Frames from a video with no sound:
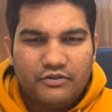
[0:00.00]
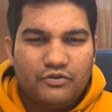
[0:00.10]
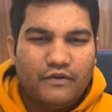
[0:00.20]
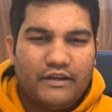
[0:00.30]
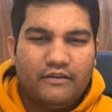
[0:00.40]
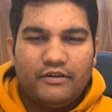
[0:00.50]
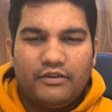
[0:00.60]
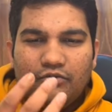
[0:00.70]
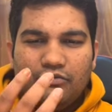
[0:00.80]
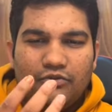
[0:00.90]
So whenever
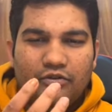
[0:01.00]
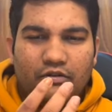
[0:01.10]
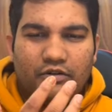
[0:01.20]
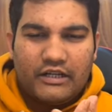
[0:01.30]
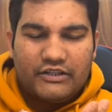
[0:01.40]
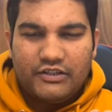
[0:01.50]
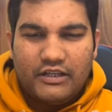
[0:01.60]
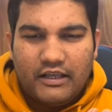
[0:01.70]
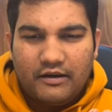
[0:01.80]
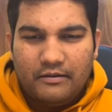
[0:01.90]
you, you know, touch
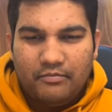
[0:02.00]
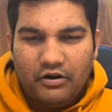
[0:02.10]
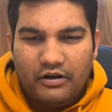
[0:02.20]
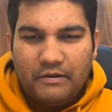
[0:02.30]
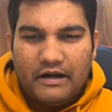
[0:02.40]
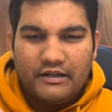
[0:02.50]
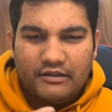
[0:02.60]
their body part,